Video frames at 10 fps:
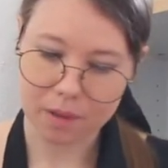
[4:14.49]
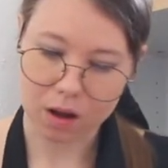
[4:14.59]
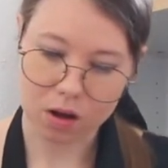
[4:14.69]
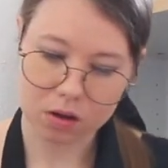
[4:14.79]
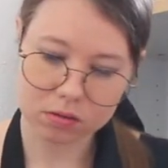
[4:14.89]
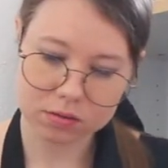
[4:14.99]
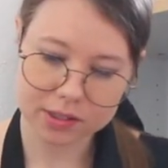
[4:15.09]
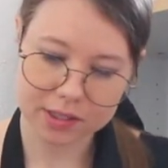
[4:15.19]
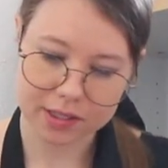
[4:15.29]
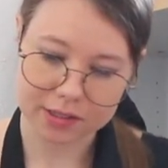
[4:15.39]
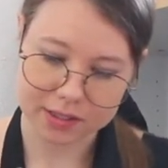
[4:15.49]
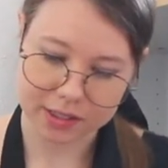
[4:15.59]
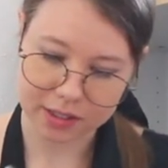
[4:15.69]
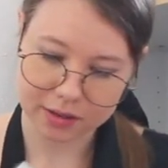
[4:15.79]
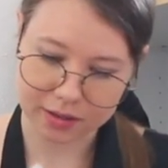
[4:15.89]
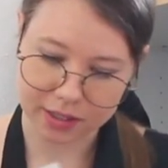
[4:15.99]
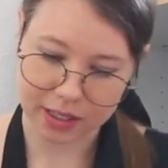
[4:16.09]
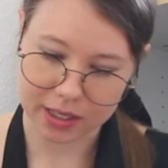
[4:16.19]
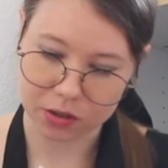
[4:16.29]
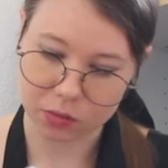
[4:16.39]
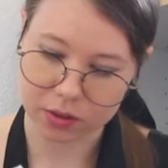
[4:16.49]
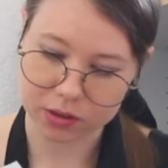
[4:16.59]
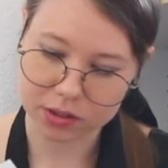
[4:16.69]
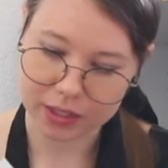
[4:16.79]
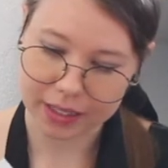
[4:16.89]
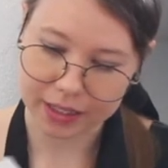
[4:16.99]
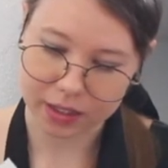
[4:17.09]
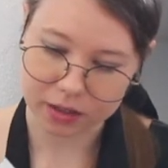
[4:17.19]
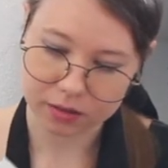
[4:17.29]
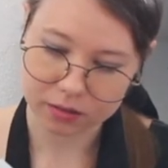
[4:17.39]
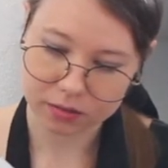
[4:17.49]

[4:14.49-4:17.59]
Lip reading: hold it underneath the key you want to clean,